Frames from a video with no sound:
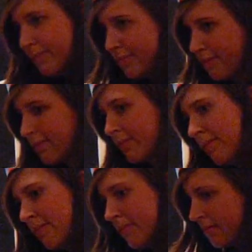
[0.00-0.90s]
What was
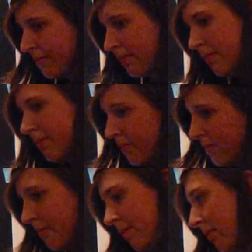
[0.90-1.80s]
the first job you
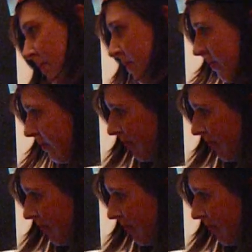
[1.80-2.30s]
ever wanted as a